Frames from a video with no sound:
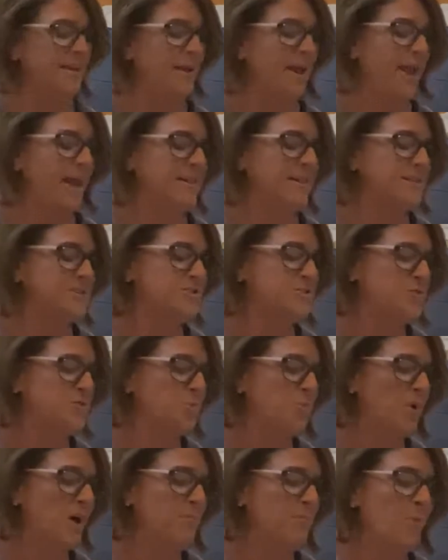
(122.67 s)
And let's do
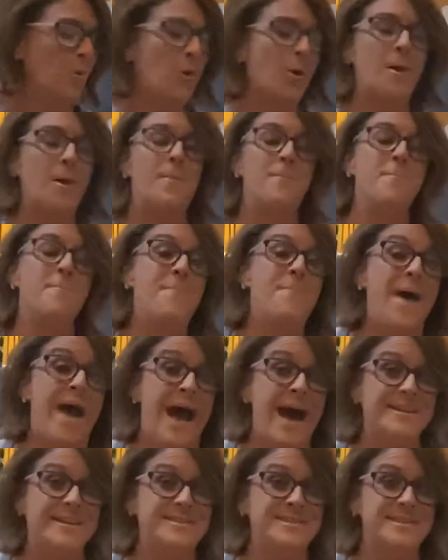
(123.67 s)
one more,
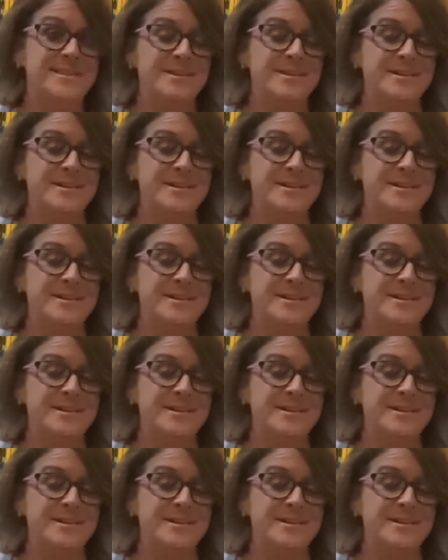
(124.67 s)
bat.